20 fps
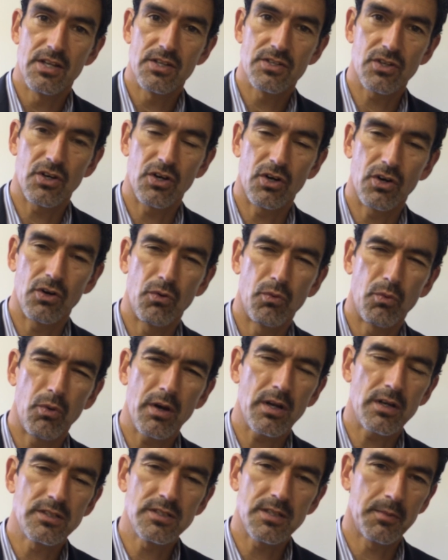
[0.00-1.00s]
So
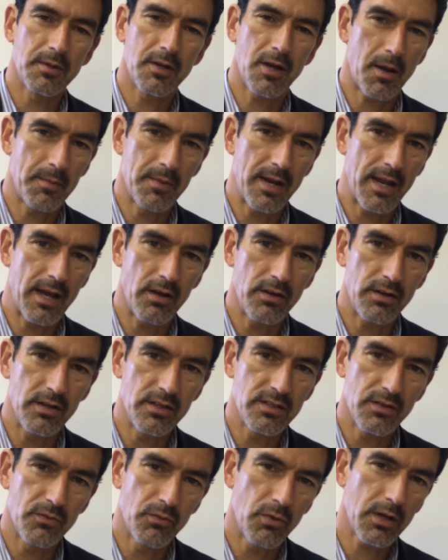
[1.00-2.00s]
what are some
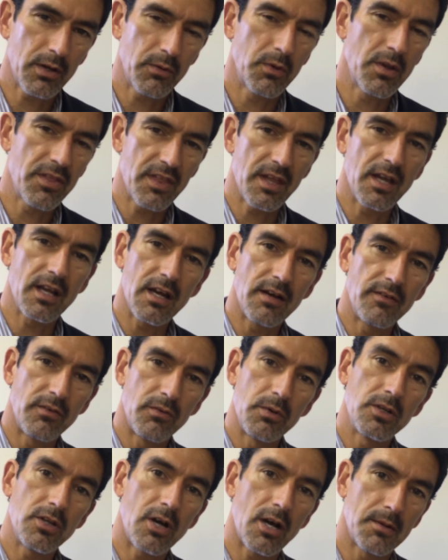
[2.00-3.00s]
commonalities and what can we think of when
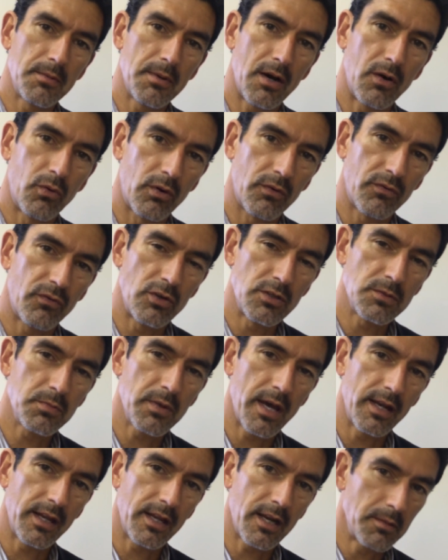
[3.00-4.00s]
we talk about workforce
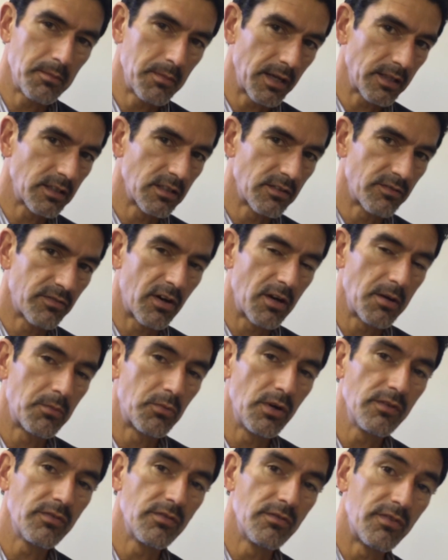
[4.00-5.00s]
planning? I'll make this very
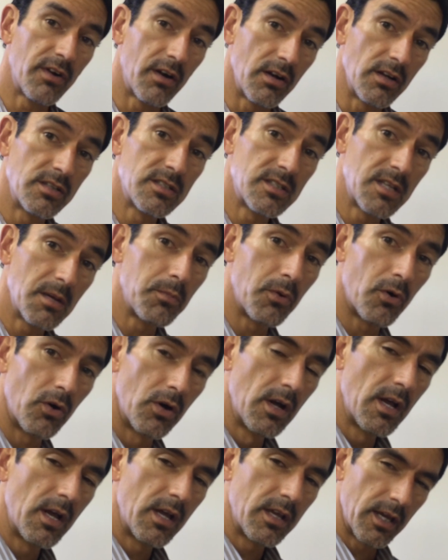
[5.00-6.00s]
brief and very simple,
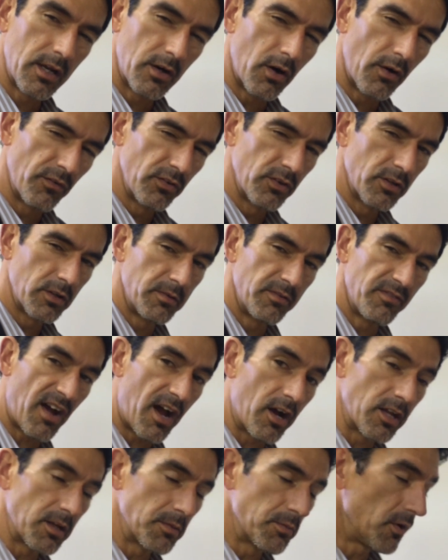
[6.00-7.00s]
yet hopefully
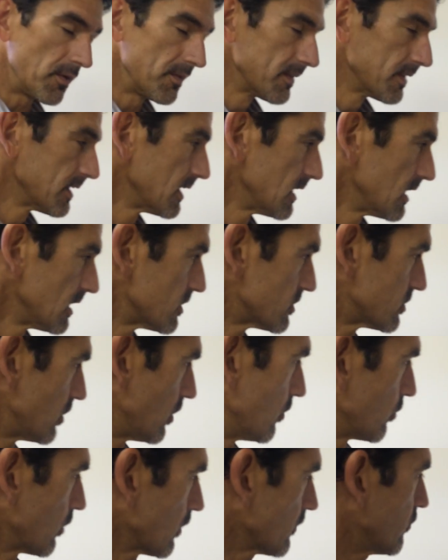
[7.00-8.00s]
valuable. So
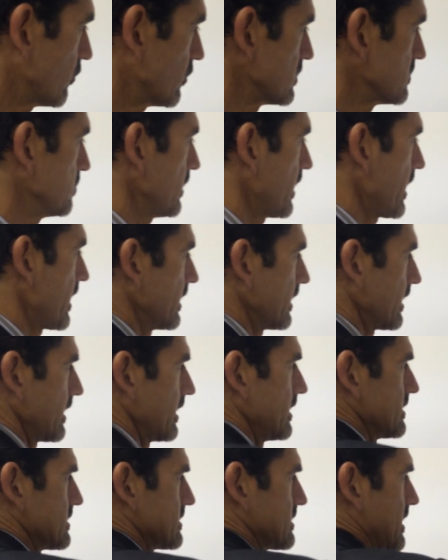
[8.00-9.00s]
workforce planning
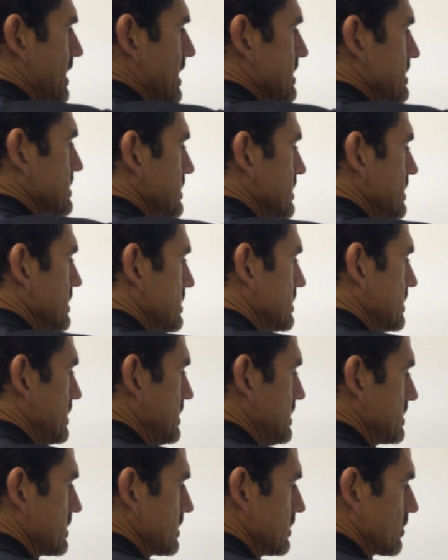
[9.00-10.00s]
in its essence
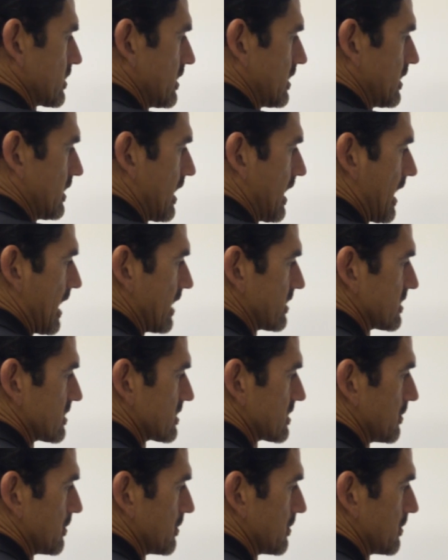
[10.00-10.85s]
is looking at the